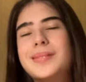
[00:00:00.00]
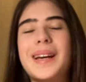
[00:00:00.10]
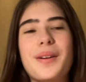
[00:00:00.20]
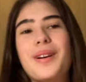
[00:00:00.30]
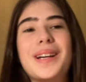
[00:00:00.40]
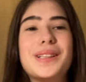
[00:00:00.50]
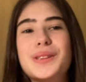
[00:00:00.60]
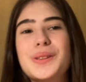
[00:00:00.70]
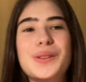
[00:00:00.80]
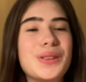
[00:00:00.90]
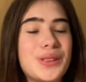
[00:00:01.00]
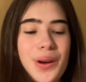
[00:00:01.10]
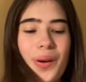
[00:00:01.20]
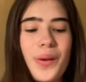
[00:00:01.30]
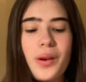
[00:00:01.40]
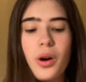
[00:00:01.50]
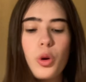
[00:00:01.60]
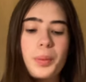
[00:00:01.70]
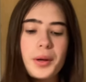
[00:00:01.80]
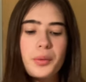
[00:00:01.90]
that I want to show
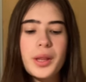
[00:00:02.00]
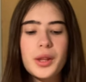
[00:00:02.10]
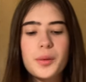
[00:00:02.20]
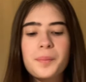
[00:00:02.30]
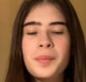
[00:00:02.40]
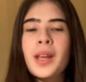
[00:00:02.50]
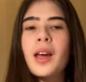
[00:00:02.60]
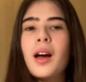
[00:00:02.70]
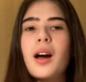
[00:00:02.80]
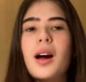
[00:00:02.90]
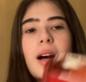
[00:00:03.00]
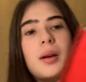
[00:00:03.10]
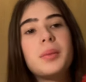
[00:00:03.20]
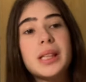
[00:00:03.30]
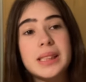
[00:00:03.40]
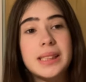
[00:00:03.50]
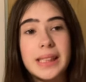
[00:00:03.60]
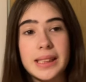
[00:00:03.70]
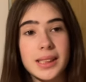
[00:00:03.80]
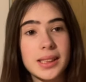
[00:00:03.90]
open with you. Um, it's
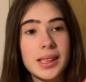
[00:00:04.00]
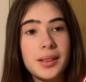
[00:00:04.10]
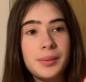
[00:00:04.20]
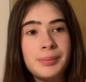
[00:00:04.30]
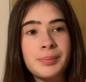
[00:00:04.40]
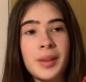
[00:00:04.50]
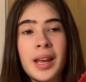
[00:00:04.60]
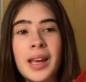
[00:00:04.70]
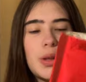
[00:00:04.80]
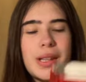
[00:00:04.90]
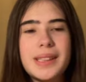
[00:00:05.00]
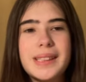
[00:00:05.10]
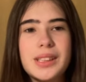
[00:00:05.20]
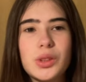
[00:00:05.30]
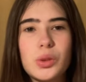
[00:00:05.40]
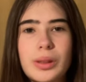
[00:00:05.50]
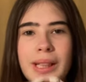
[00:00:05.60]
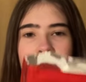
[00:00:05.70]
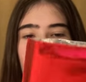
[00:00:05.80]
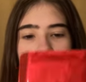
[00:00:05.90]
this. You can see it's
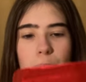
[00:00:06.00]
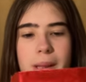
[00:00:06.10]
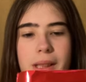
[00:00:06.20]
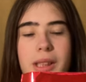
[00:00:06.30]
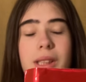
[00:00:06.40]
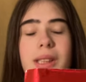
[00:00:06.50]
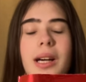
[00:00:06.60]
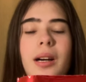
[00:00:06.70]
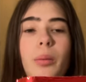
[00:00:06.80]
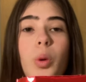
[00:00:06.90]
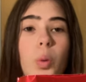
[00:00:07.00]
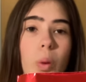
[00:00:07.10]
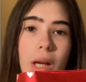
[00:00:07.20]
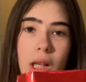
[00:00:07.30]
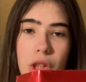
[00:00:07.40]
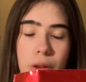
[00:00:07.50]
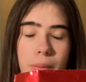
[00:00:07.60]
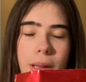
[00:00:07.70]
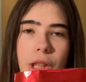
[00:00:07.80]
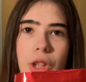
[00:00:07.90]
already open since I'm waiting
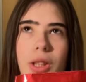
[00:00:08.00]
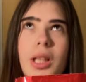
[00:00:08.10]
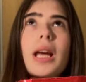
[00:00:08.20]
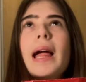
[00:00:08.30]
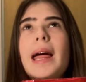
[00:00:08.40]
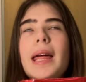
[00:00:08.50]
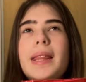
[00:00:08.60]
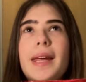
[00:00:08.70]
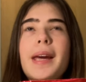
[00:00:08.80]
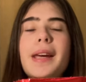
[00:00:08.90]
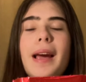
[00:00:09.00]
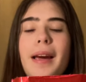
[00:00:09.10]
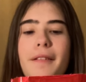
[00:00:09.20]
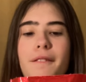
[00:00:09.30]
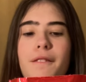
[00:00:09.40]
patient. They gave